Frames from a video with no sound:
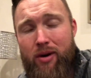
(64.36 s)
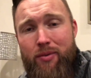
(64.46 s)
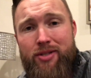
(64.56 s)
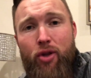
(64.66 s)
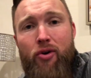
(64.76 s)
what I
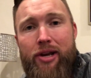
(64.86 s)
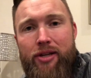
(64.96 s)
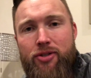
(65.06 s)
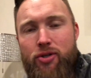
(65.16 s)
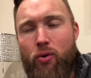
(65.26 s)
was learning
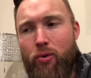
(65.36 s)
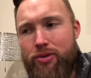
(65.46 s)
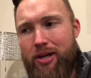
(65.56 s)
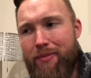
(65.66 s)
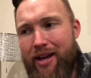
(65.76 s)
in school.
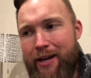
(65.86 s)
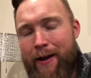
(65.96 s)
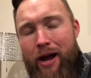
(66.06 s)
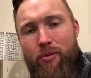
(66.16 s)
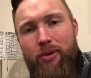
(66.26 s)
So I'm like,
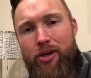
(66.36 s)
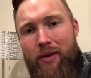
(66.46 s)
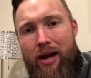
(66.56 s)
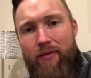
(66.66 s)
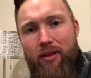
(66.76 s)
I really
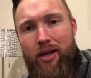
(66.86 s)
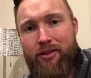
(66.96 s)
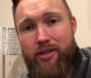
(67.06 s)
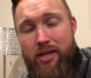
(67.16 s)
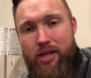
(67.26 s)
don't have a lot
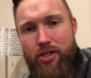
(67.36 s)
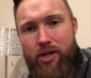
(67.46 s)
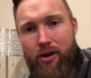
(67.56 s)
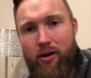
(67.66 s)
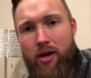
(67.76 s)
to teach
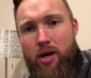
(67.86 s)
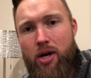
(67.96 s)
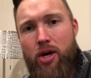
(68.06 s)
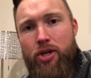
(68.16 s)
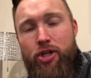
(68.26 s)
here.
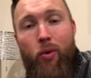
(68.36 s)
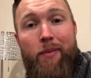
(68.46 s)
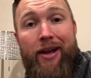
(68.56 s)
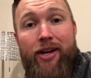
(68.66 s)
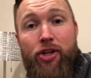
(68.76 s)
So what
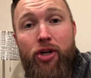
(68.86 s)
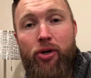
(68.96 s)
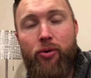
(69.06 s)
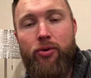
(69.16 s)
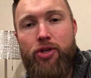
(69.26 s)
am I gonna
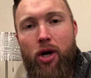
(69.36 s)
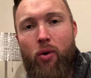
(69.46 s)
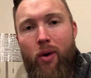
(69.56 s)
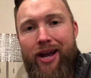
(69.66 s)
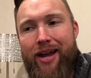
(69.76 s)
do? So
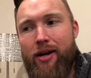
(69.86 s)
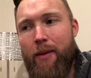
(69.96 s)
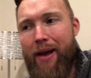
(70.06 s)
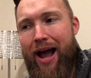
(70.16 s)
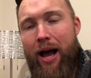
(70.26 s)
what ended
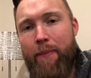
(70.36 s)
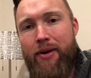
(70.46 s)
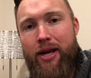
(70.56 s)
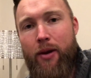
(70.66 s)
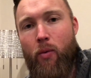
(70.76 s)
up
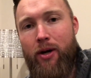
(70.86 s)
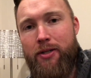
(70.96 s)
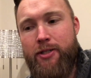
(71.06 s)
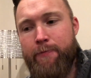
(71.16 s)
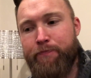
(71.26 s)
happening
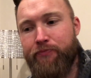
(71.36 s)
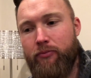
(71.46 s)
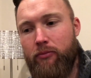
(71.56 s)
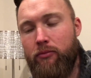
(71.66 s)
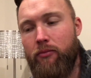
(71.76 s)
was
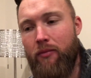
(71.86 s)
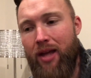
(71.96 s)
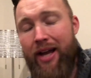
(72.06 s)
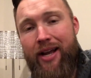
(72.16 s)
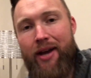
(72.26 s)

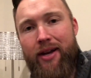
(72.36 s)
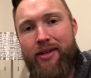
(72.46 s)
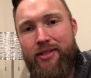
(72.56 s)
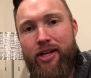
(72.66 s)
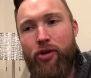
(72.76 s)
I kind of
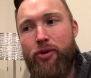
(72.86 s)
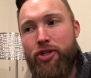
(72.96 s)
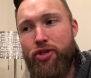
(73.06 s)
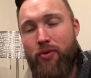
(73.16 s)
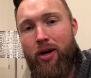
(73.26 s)
continued to
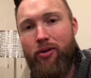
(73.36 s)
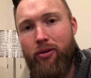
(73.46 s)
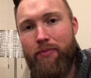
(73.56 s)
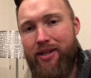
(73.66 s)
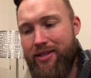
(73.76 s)

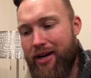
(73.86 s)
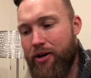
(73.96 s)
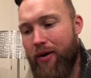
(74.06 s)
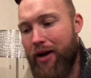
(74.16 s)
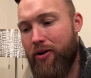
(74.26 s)
struggle because I
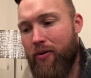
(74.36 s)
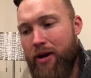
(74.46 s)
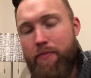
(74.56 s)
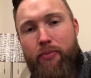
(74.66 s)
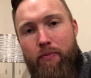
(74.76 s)
didn't know how to
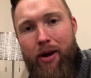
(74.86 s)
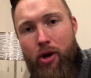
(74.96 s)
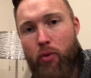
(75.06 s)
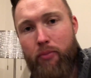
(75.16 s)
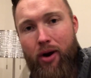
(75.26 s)
create my
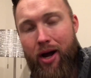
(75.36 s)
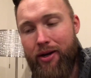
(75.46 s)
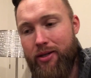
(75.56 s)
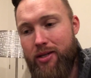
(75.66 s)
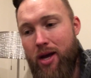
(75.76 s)
own
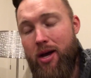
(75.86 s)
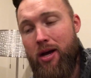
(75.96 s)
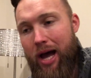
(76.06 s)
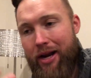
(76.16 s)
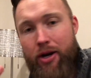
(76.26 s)
products.
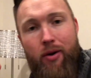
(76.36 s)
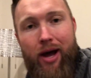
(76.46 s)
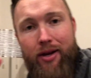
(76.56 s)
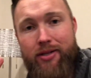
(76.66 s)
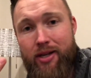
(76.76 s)
I didn't know
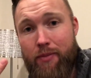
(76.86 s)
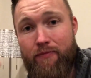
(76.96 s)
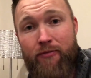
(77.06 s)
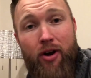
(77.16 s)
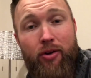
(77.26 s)
how to set up
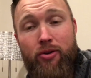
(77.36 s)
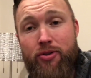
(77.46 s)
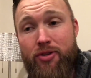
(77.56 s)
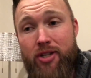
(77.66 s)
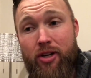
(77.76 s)
funnels
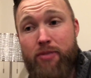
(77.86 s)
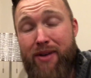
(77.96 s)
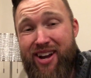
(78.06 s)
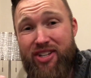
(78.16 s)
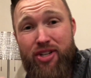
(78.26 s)
or sales
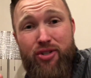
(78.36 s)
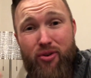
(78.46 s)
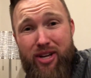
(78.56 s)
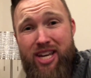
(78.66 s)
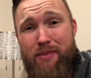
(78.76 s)
pages
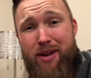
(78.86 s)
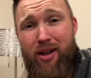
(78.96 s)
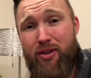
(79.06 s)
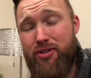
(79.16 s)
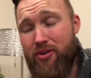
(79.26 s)
or
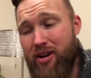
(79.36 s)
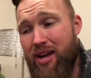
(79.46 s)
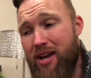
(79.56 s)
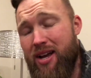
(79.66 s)
emails or